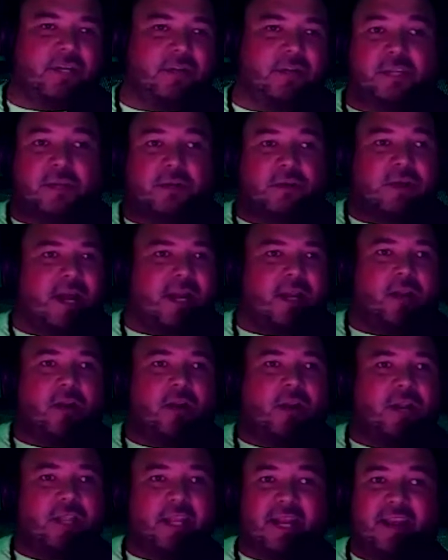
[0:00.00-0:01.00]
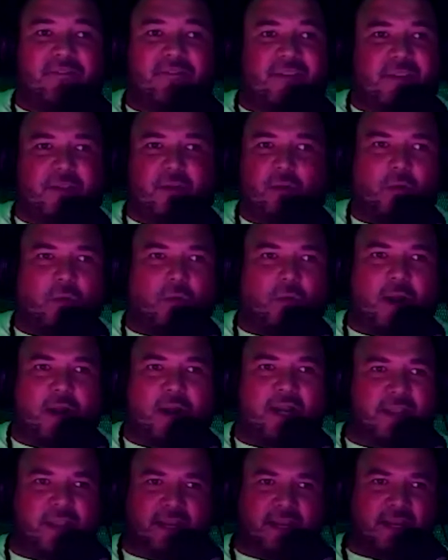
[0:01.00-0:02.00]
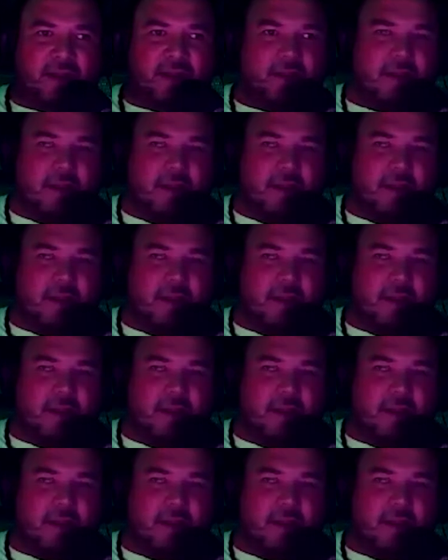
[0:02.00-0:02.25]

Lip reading: I'm still kind of learning the left and the whole right thing.